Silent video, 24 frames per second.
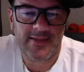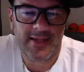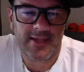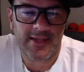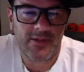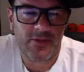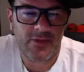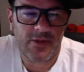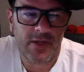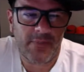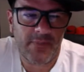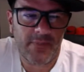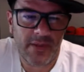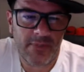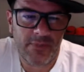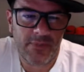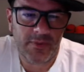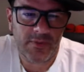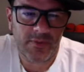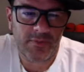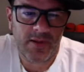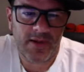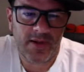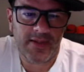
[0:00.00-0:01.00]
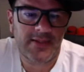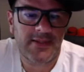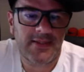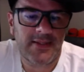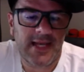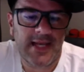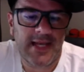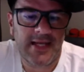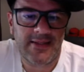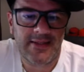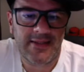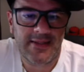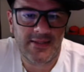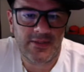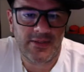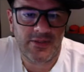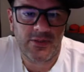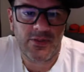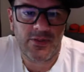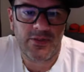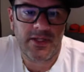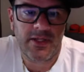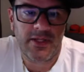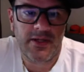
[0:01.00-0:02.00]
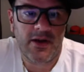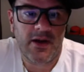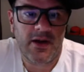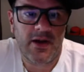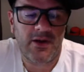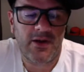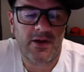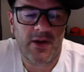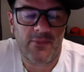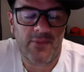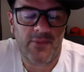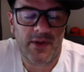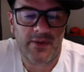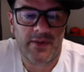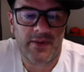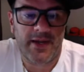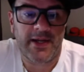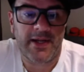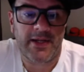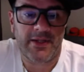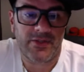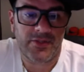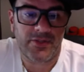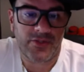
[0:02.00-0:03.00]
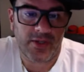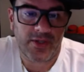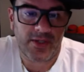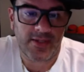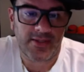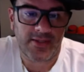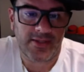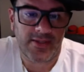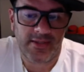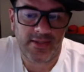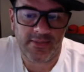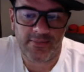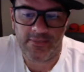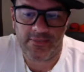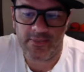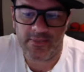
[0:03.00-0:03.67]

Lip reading: I look at people's personalities and who they are and how whether I can trust them.